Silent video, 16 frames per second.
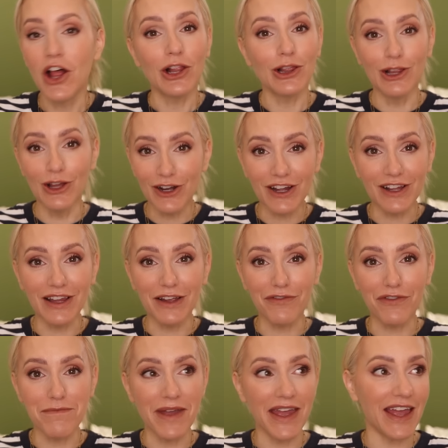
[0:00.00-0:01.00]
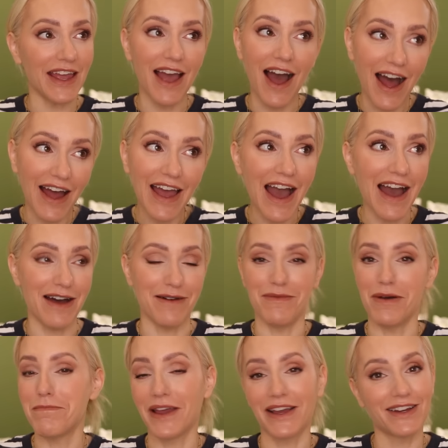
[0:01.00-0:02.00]
Luckily for me, I
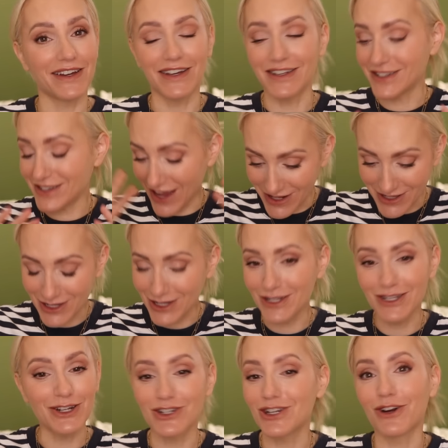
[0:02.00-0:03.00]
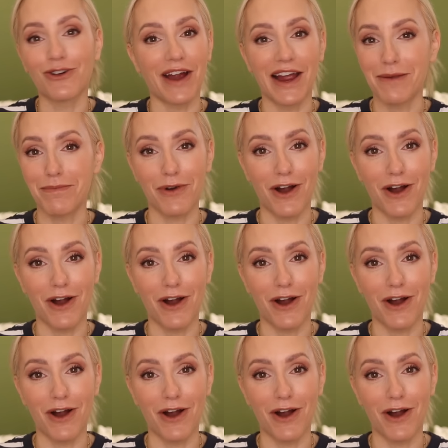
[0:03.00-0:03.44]
am, because it's such a great